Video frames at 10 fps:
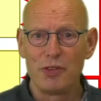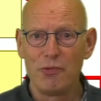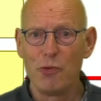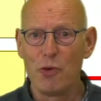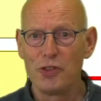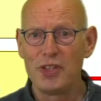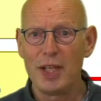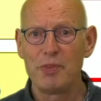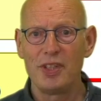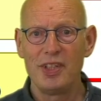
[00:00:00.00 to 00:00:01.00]
the 4
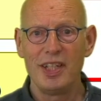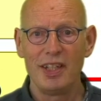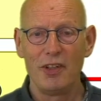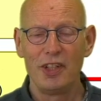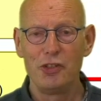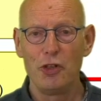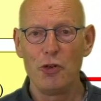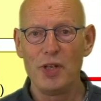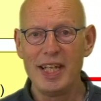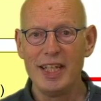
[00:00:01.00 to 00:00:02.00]
steps as they are
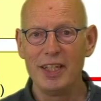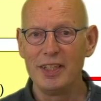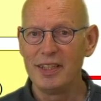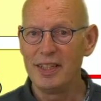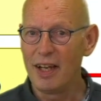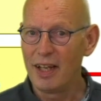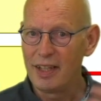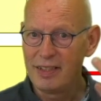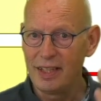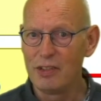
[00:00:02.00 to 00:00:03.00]
shown here that the
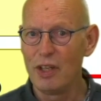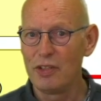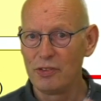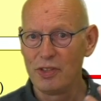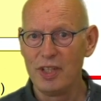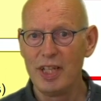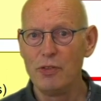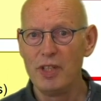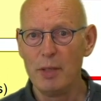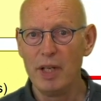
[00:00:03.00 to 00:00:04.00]
architect does on a
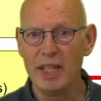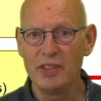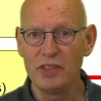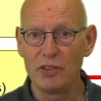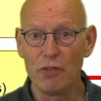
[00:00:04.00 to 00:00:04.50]
day-to-day basis.